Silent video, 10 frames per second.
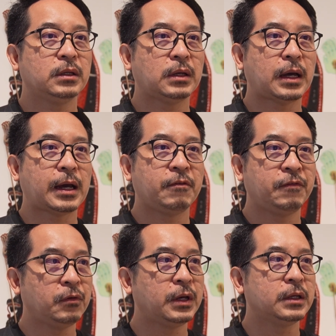I
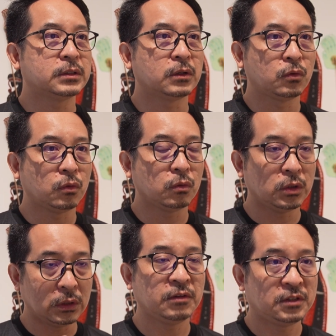feel that
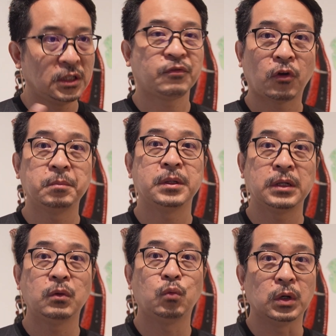this
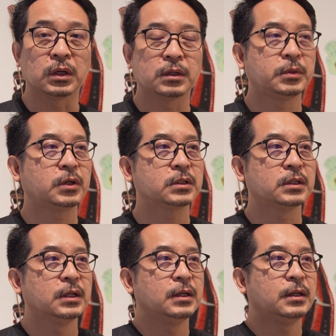formula work because
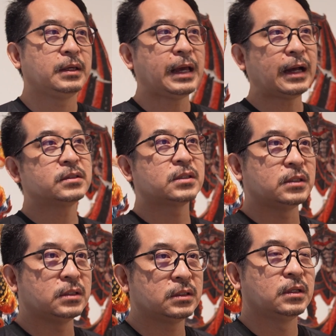
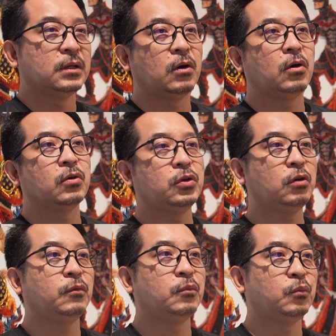youngsters or
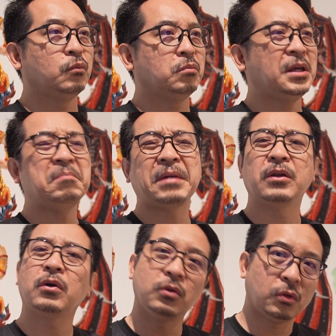youth, they might
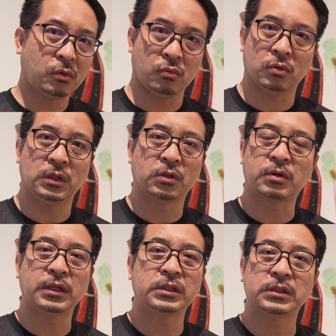not know the
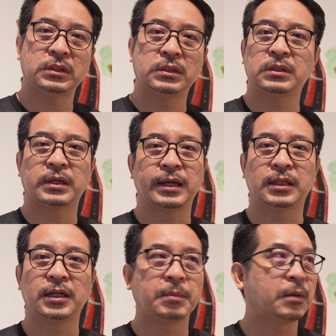traditional
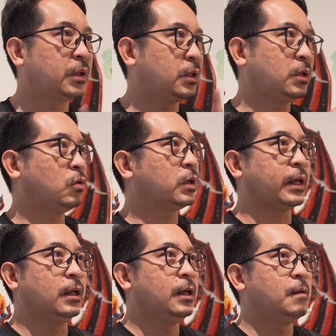character, but when they look
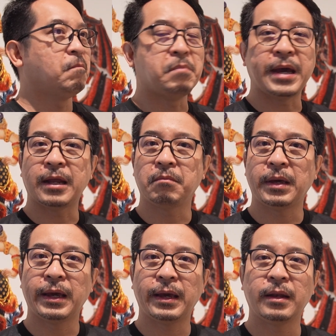at
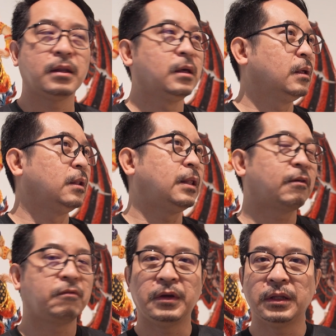Batman,
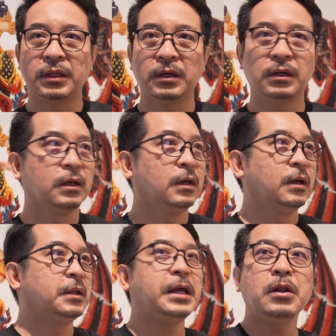Darth Vader,
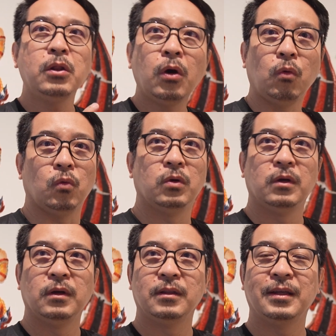they know
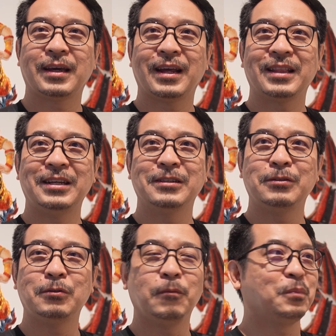the character.
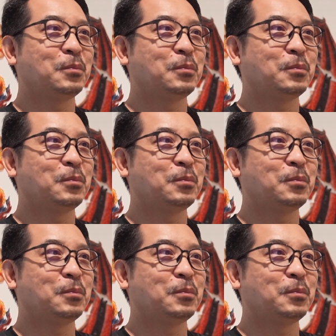So